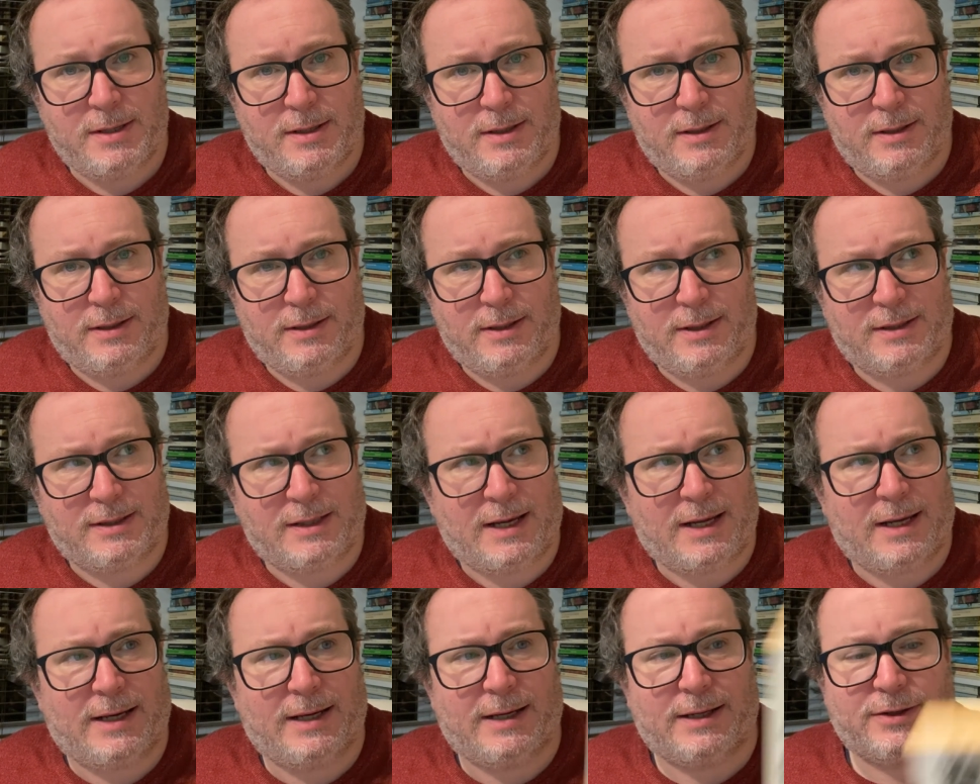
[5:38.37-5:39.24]
This
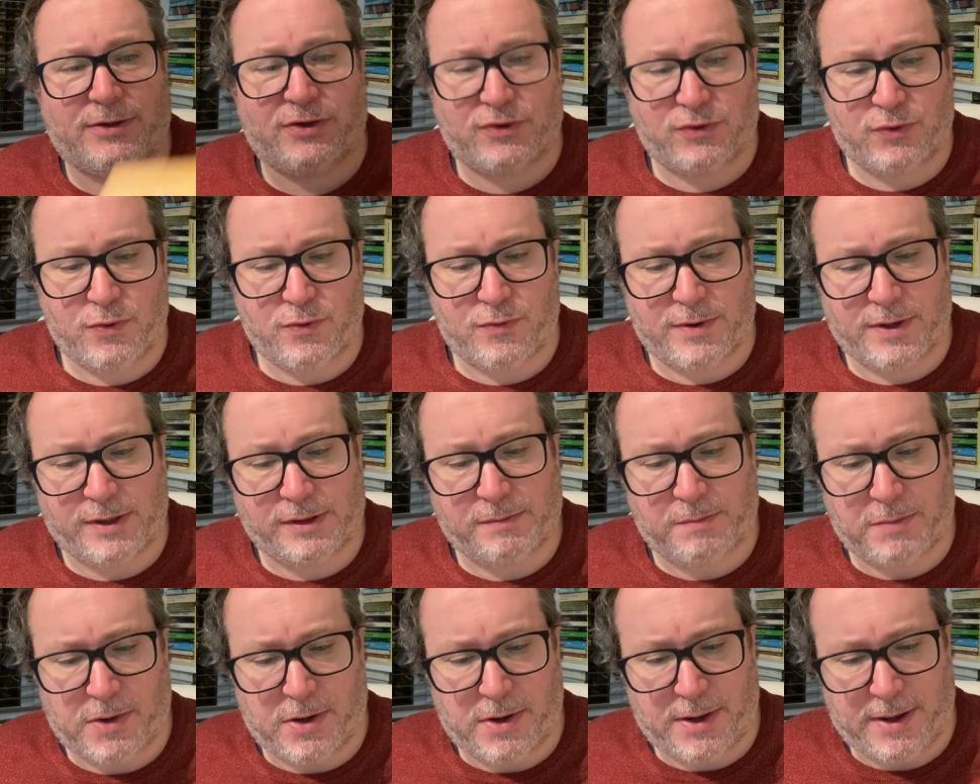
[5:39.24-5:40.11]
has stories
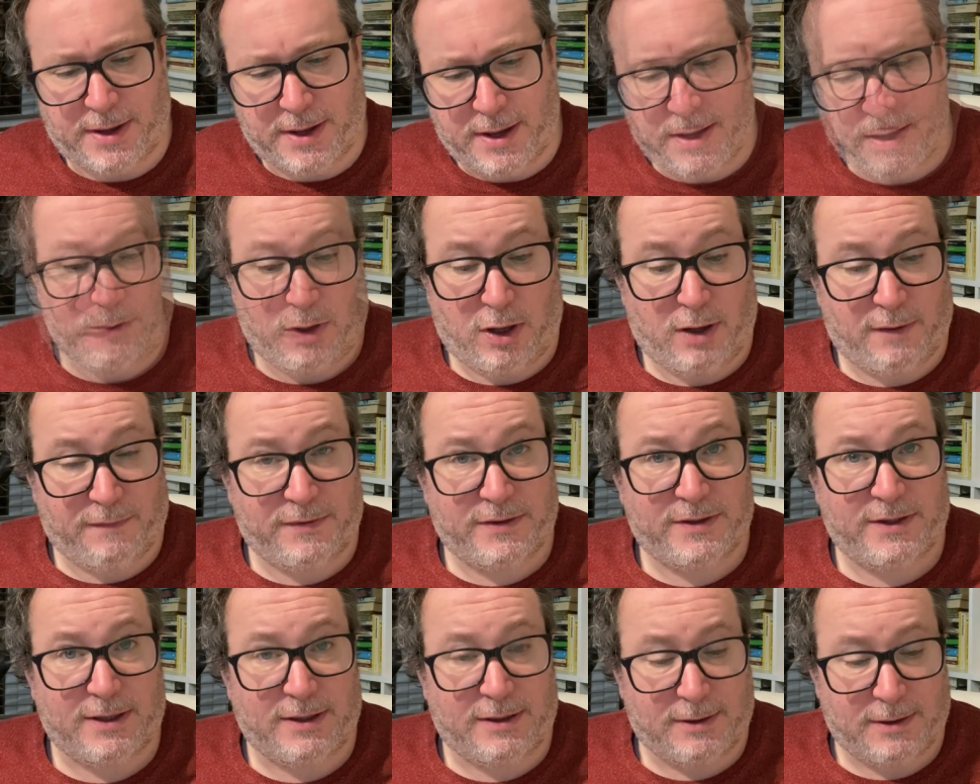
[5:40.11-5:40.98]
by Arthur
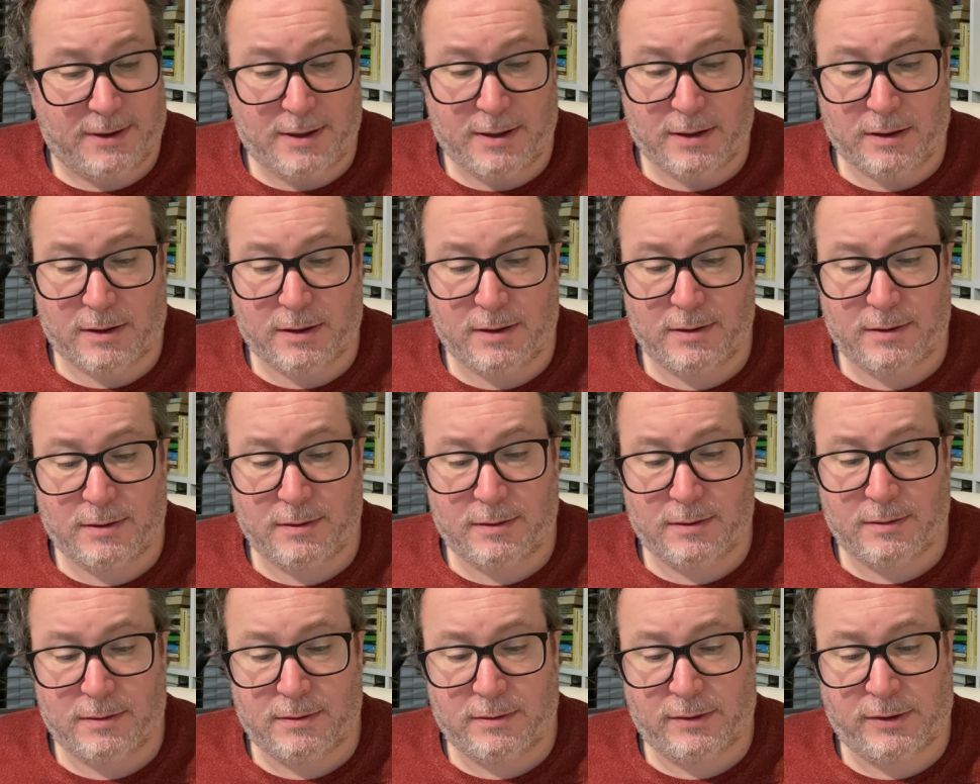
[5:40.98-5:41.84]
C. Clarke,
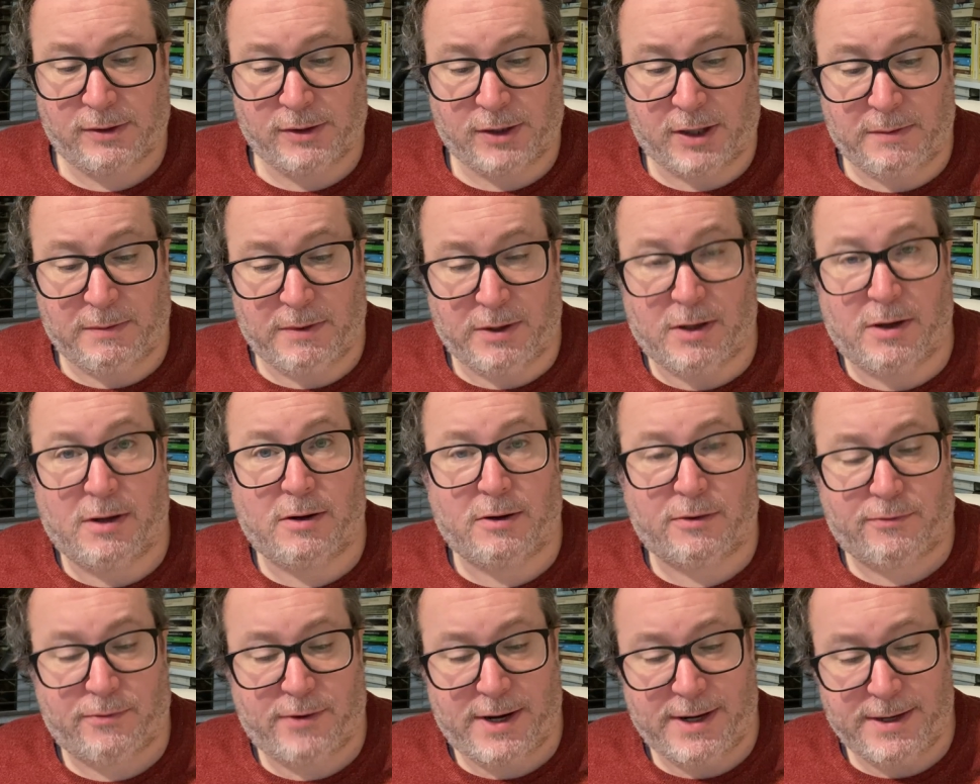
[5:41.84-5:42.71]
Simon R.
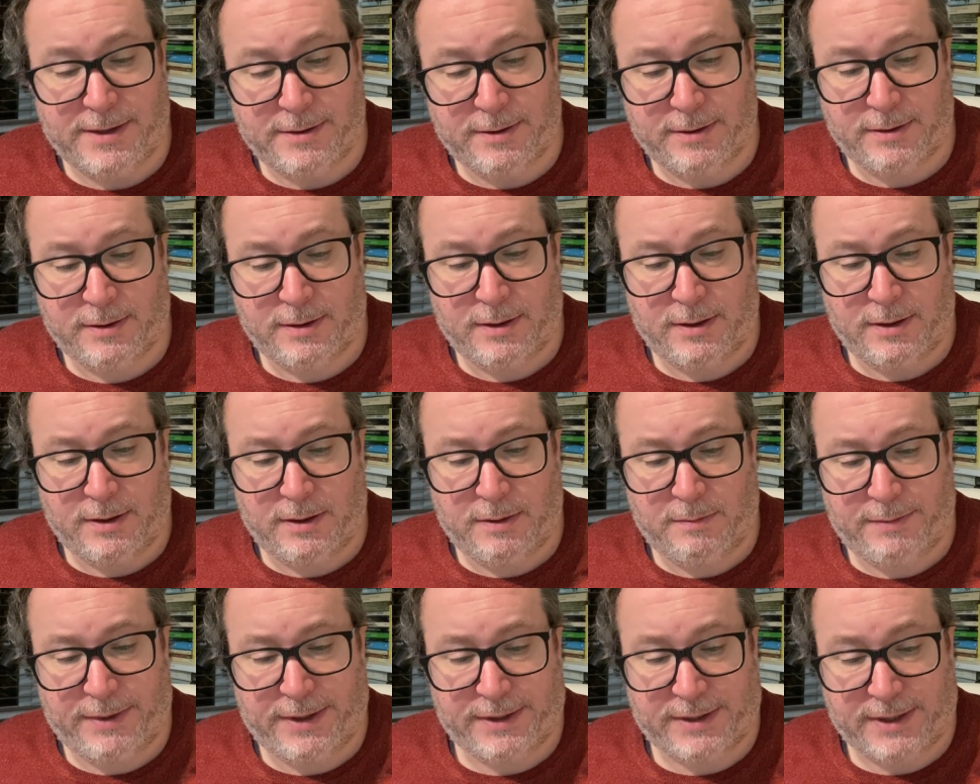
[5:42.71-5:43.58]
Green,
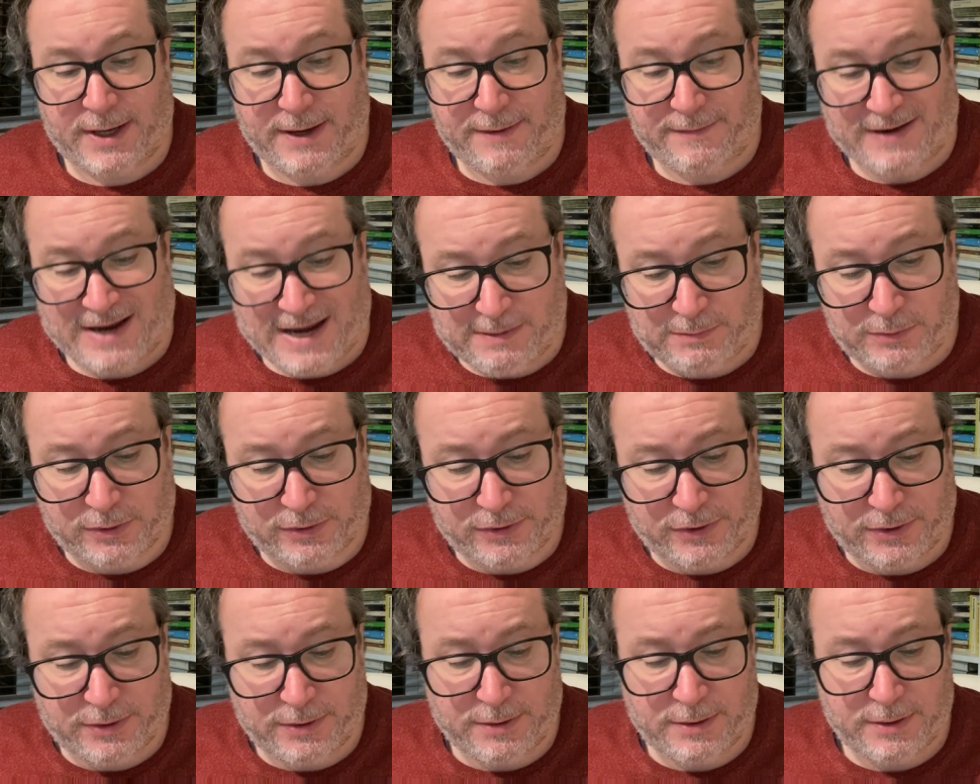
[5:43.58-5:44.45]
Peter F.
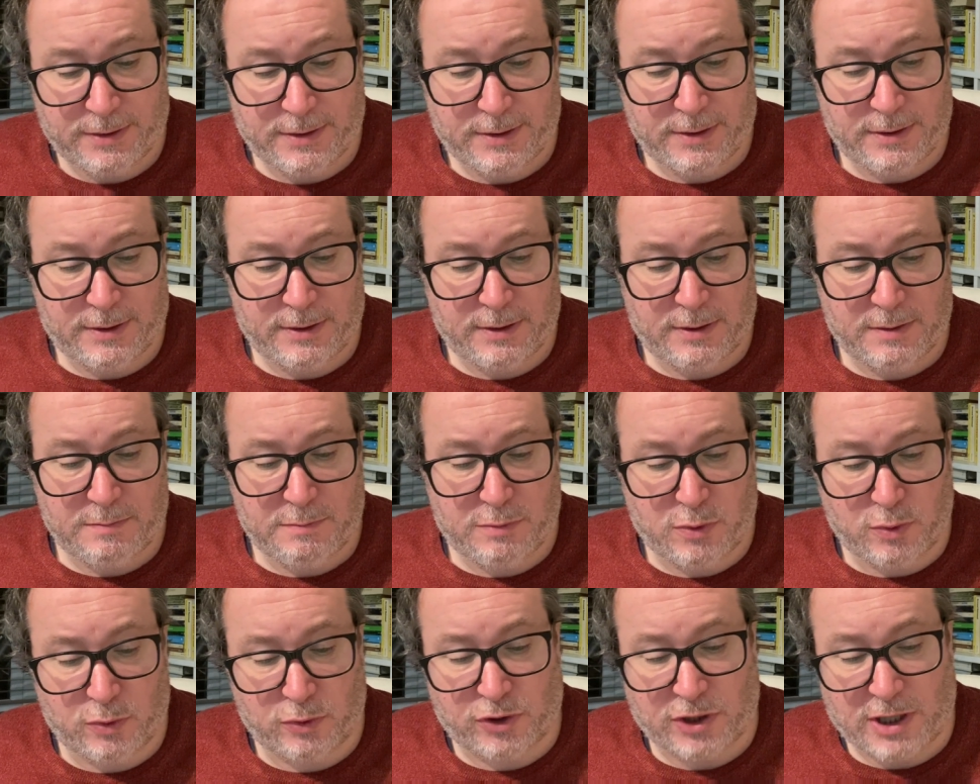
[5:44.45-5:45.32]
Hamilton,
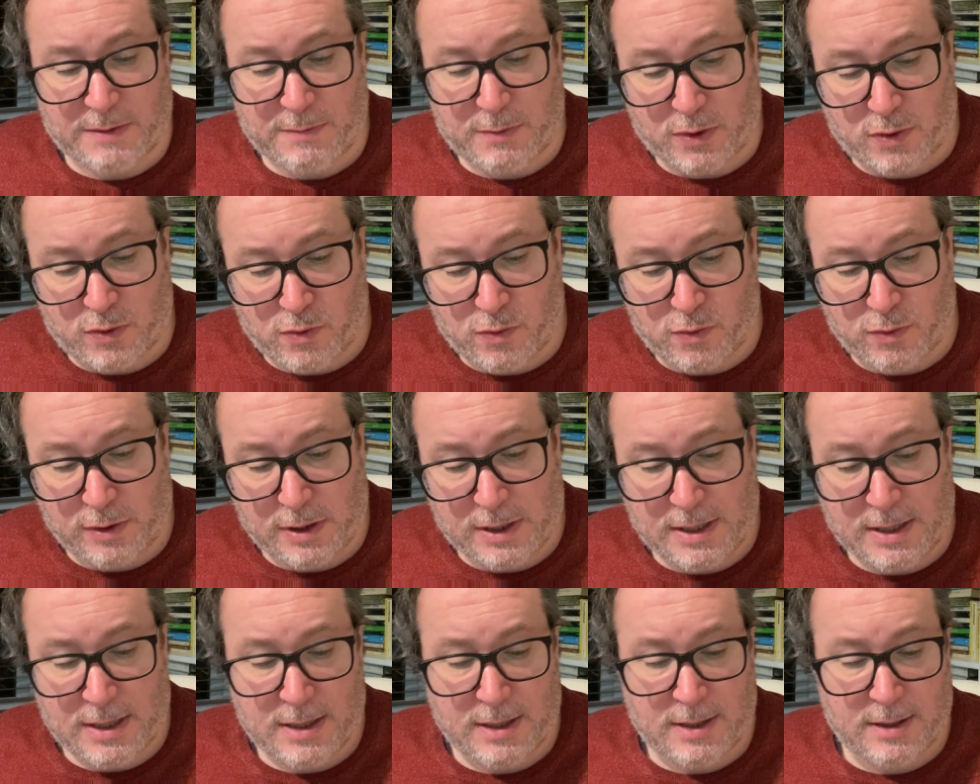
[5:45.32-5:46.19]
Paul J. Macaulay,